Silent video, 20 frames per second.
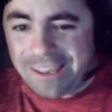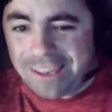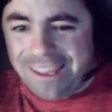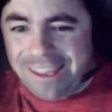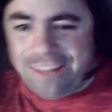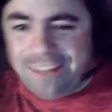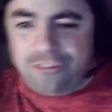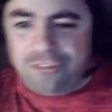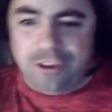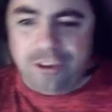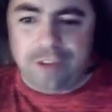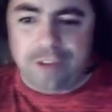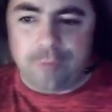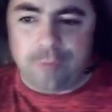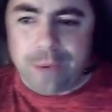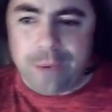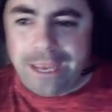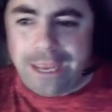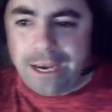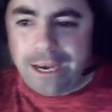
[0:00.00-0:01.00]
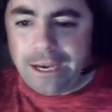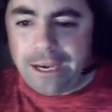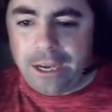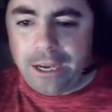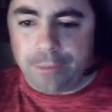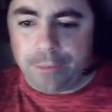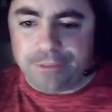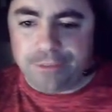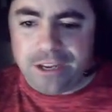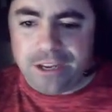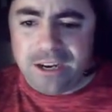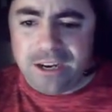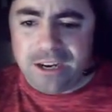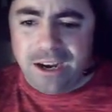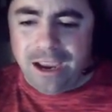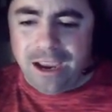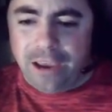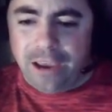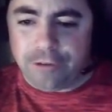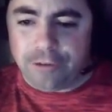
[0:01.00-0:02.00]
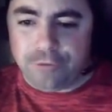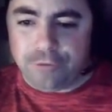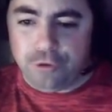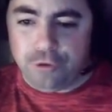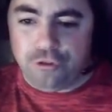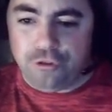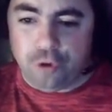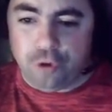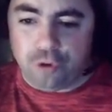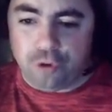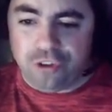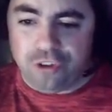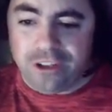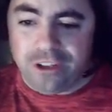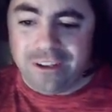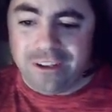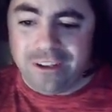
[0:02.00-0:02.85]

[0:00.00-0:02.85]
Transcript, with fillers: Let's see if we get any update out of New Jersey